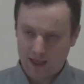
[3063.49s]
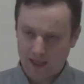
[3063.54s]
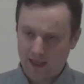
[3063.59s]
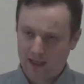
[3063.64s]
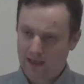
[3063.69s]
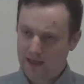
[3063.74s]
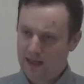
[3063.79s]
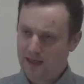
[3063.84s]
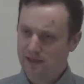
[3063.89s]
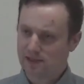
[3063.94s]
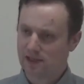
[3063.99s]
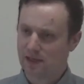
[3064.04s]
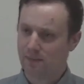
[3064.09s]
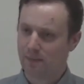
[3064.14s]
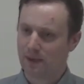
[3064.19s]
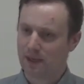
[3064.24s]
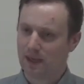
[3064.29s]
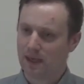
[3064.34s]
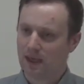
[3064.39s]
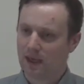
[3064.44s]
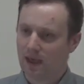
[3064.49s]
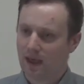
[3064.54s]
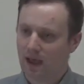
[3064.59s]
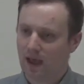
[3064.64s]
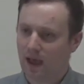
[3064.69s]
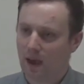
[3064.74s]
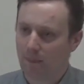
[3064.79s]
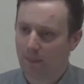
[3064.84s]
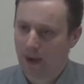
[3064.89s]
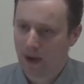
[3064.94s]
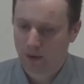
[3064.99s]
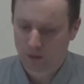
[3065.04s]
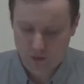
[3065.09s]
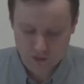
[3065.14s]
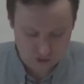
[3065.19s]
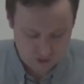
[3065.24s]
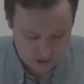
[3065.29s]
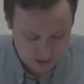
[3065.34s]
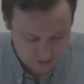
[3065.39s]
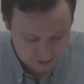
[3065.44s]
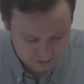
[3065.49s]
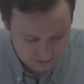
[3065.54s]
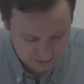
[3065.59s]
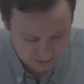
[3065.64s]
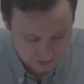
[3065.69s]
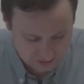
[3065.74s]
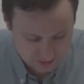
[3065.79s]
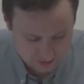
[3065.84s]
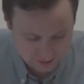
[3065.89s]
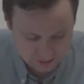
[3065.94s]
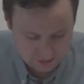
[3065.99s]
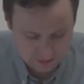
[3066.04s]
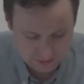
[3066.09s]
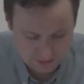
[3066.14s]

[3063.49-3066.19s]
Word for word: It needs to be about Christ.